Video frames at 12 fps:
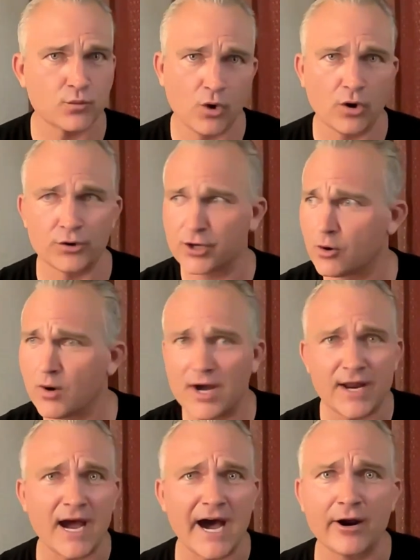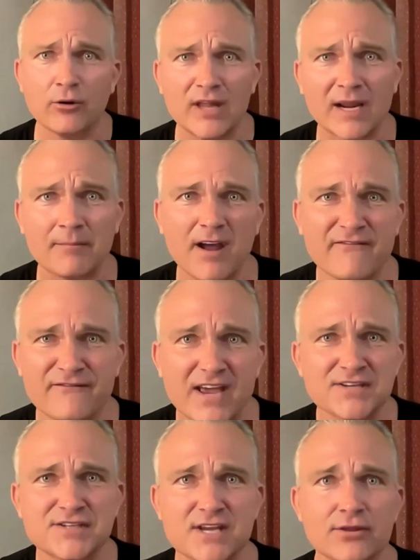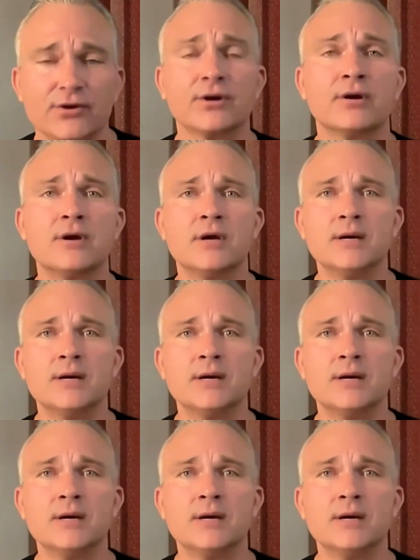Well, you know what? I don't like my face either.